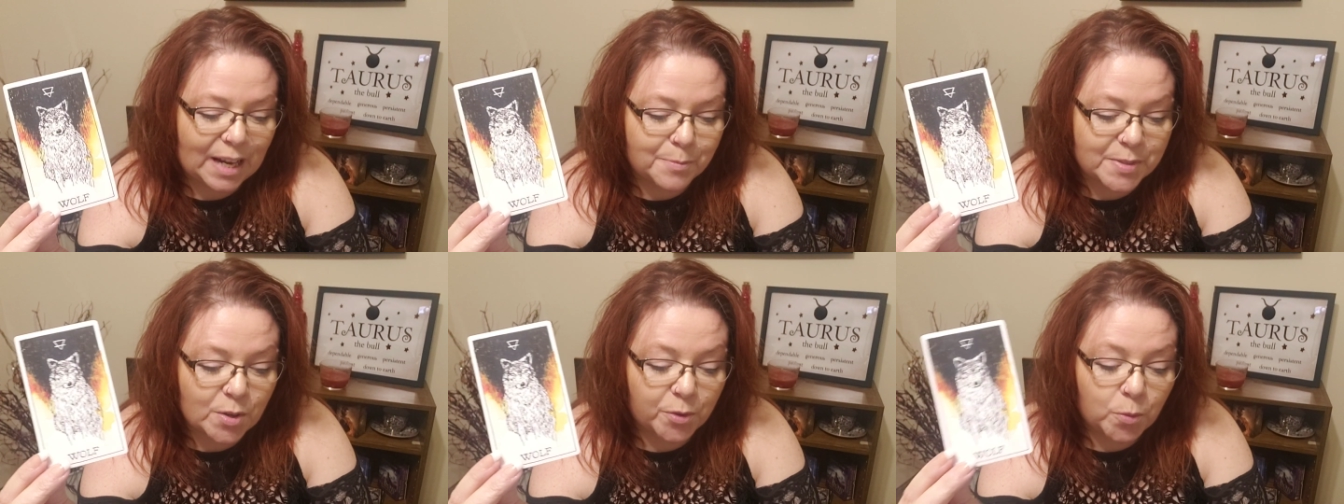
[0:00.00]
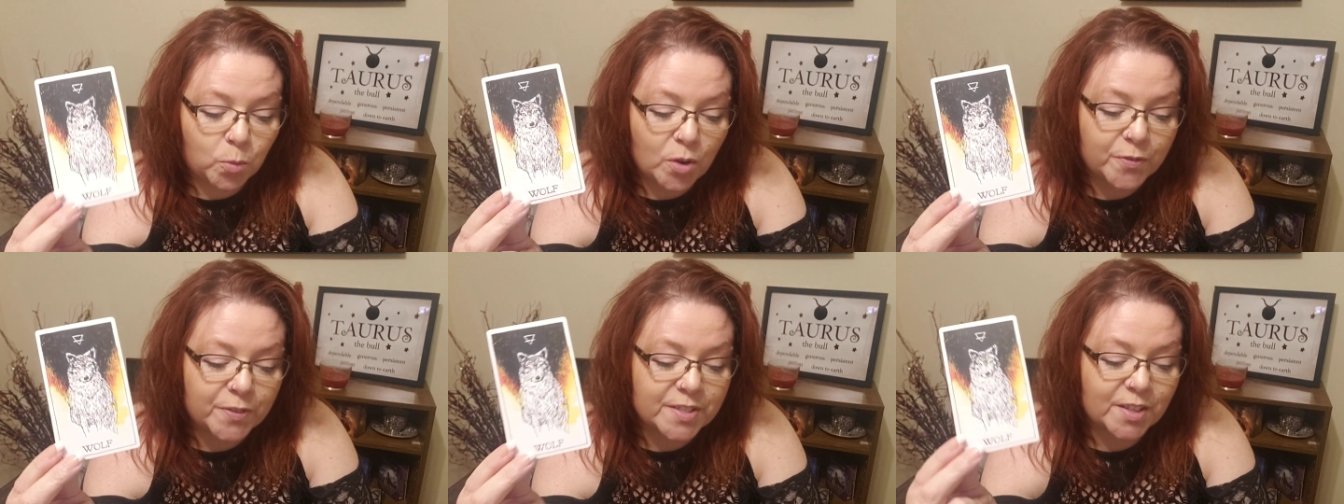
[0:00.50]
So the
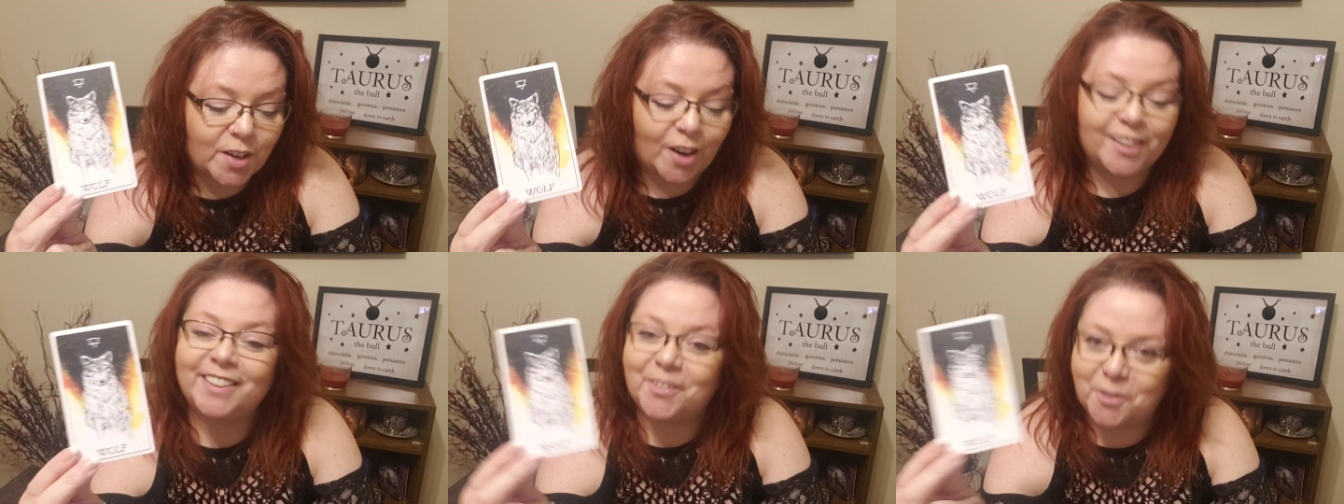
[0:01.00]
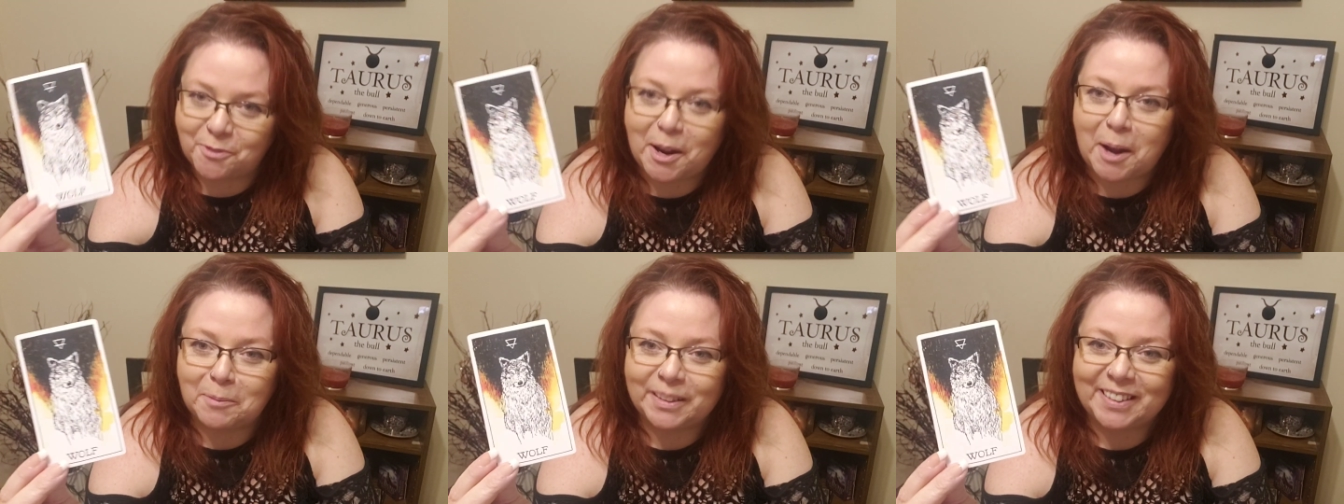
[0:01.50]
wolf is the guardian of the
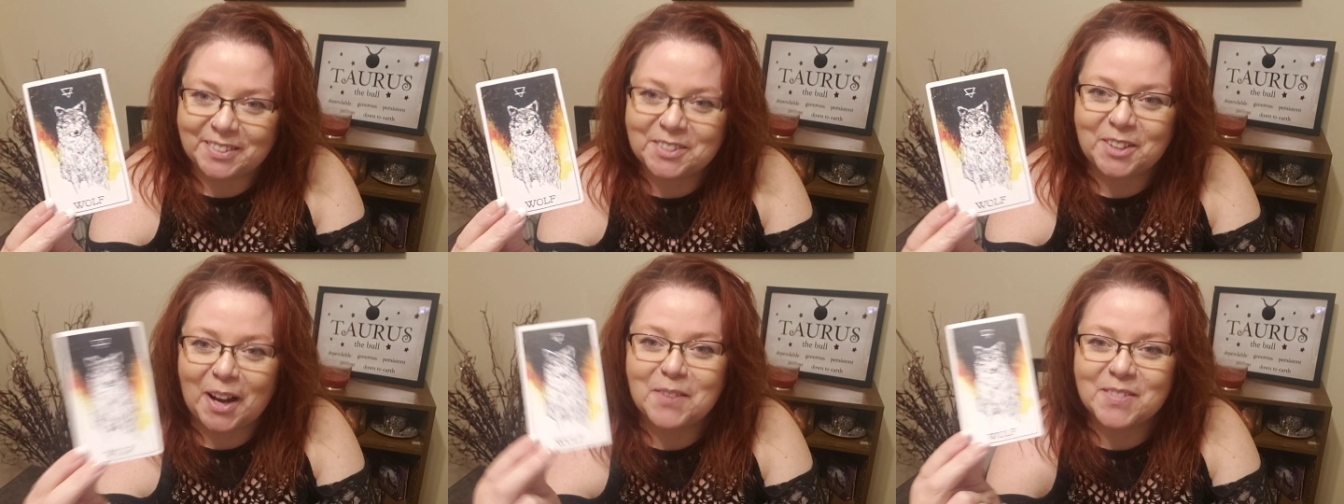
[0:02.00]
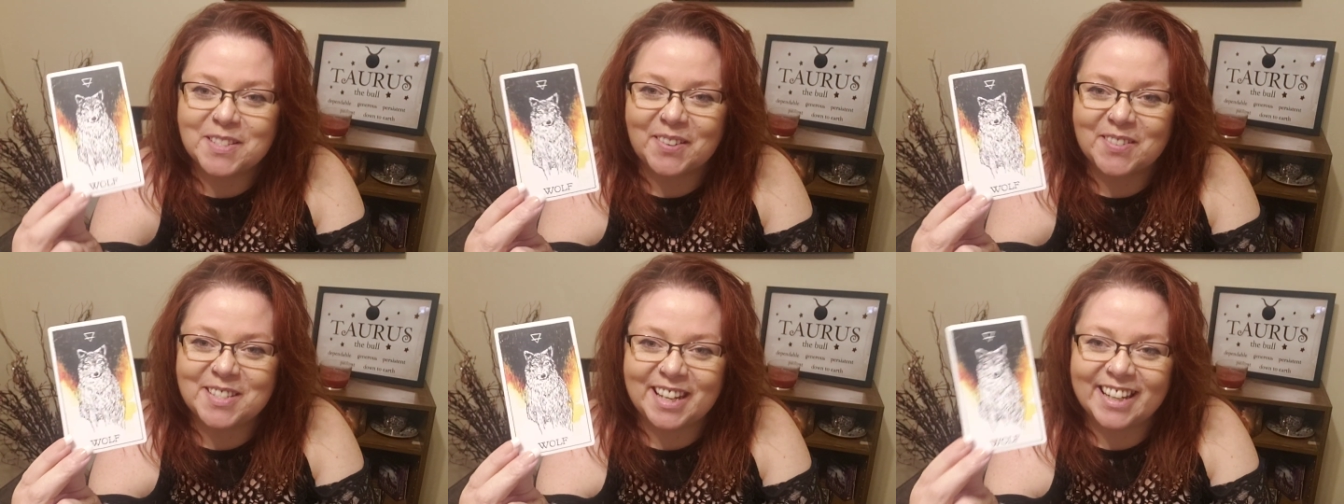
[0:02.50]
family and the tribe, as I
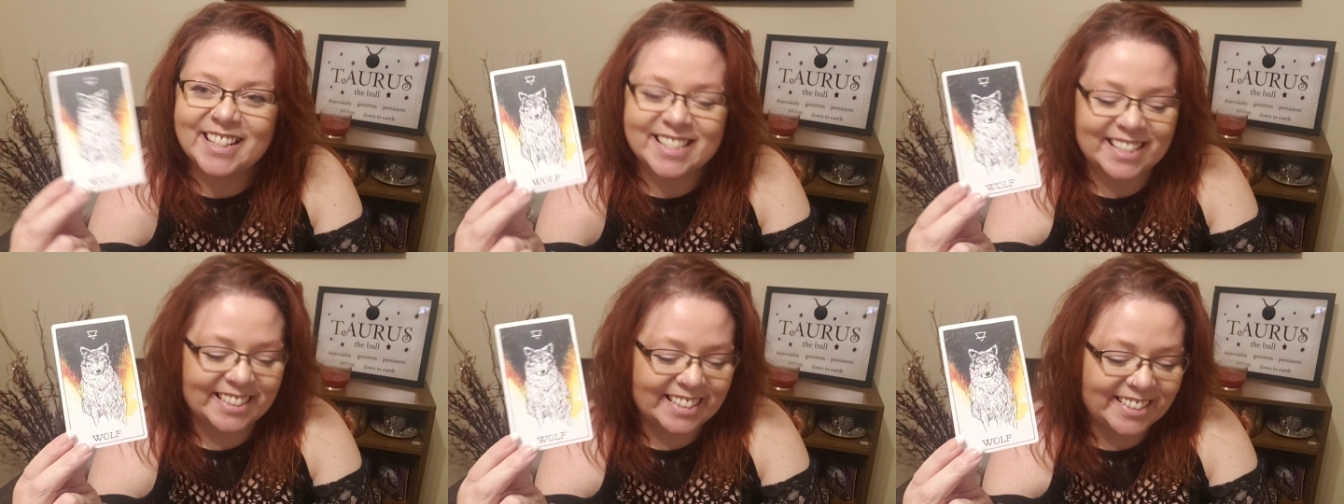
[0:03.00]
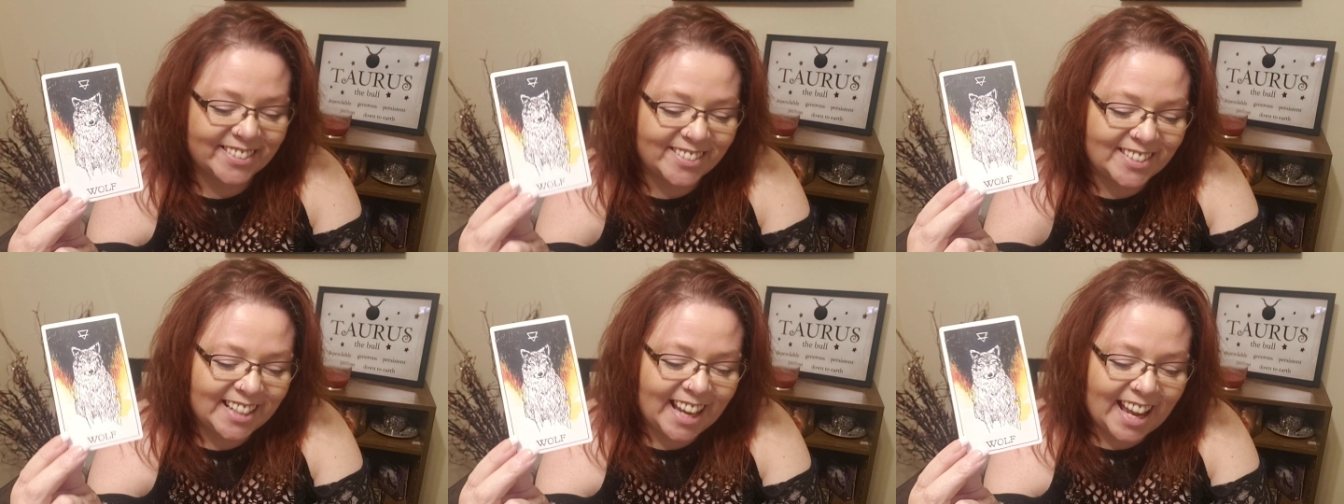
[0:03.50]
was saying, is the leader,
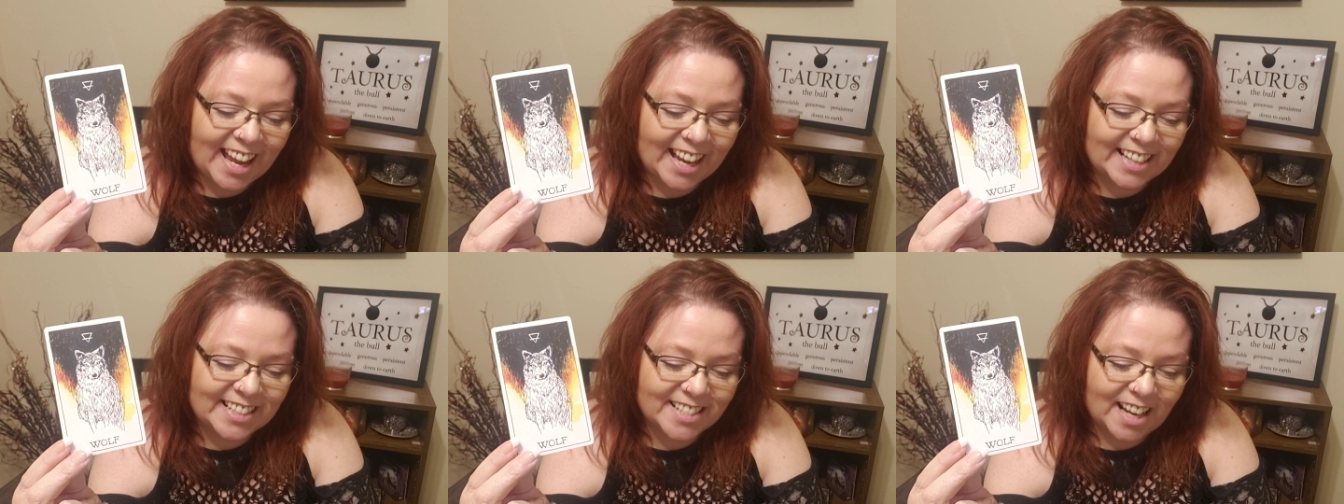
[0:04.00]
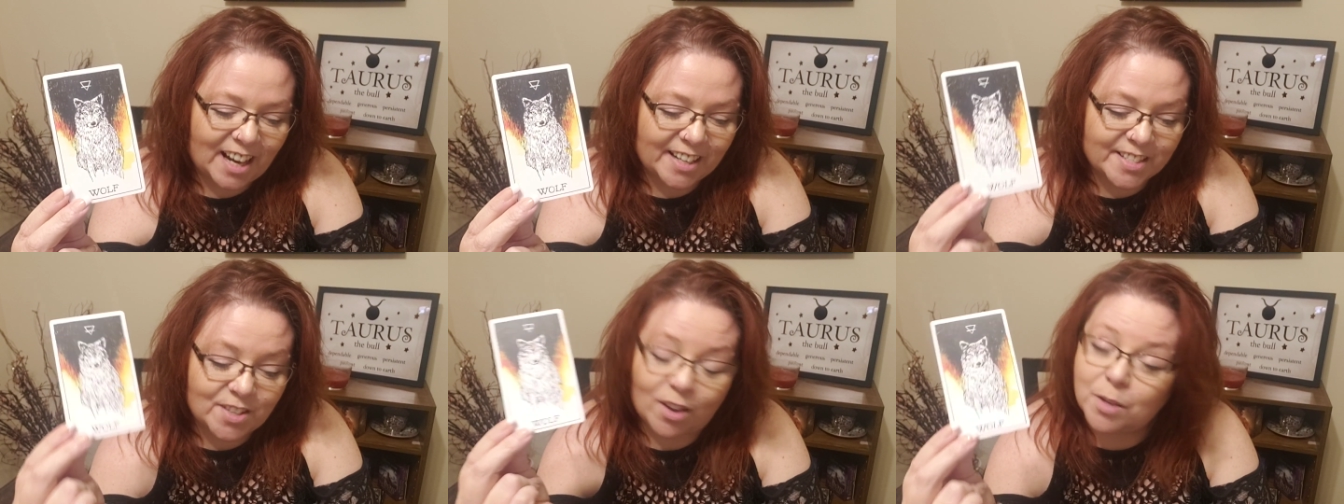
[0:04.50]
and
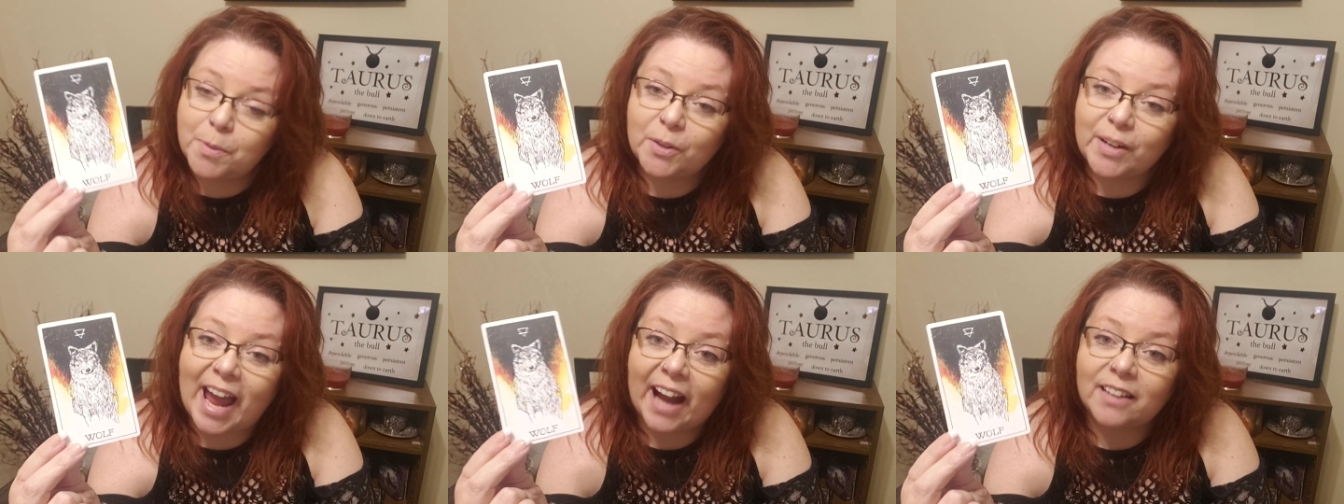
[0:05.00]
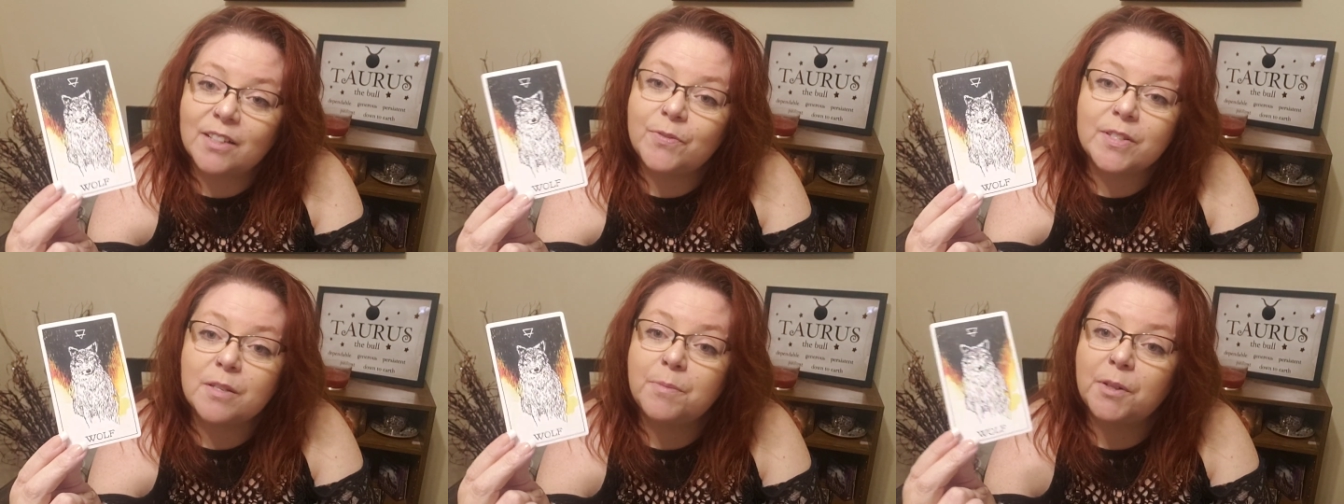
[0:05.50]
is all about
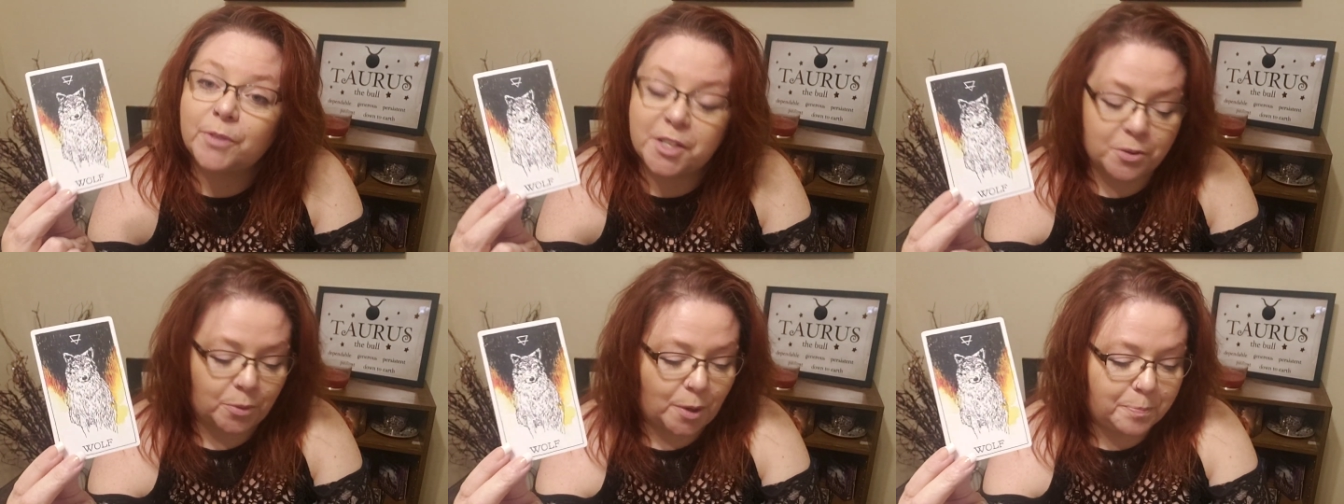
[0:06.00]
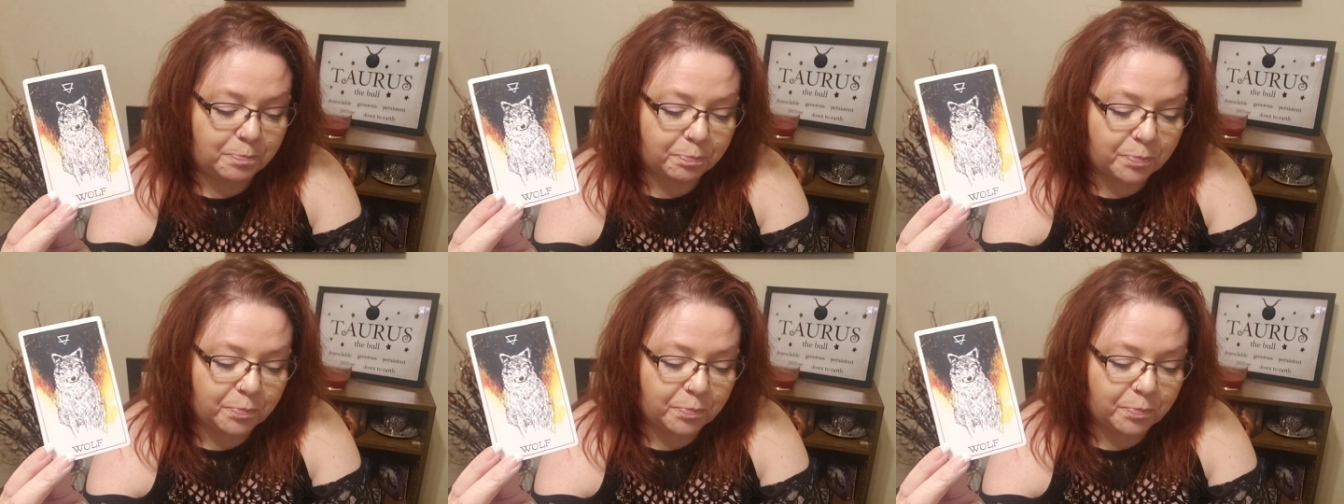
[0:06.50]
activism and ritual.